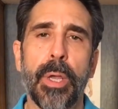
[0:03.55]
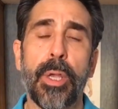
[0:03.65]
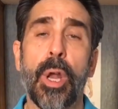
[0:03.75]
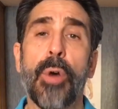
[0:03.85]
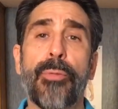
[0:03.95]

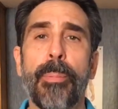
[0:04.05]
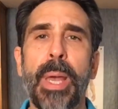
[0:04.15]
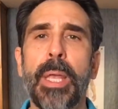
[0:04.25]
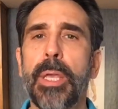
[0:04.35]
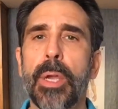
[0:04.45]
You know, for
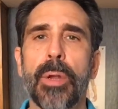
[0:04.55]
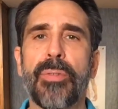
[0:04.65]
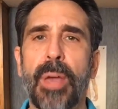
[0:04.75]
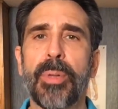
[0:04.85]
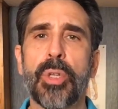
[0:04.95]
many years
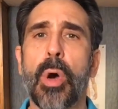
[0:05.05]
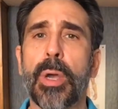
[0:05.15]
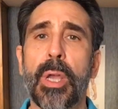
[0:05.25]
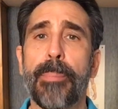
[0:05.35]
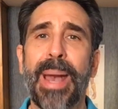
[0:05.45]
I've been
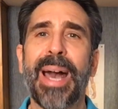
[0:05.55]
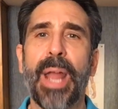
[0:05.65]
talking about